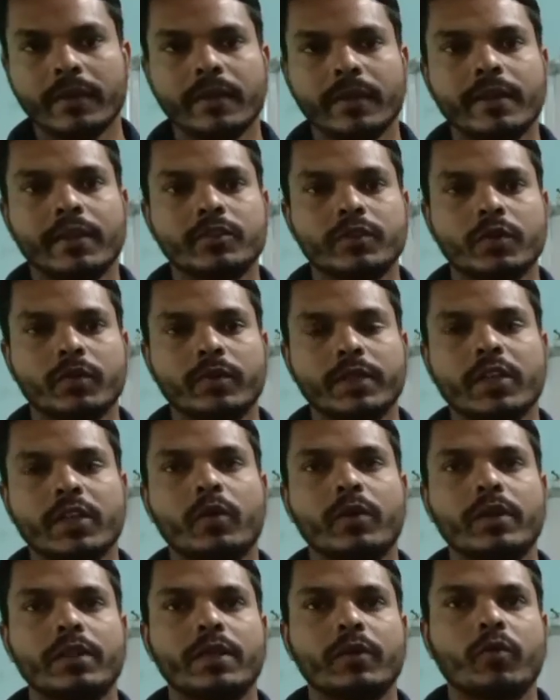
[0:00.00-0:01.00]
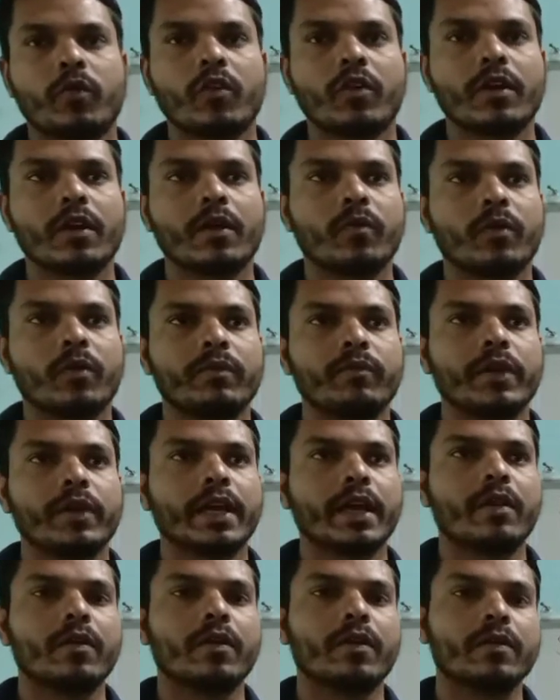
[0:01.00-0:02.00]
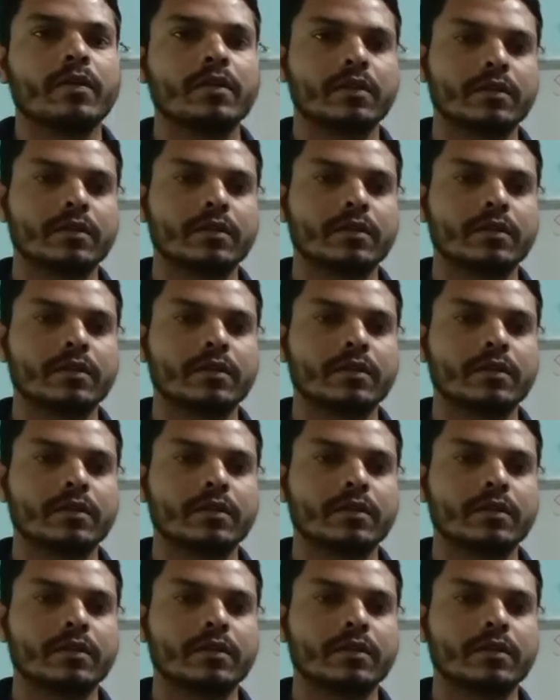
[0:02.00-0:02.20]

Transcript: So without the water one we cannot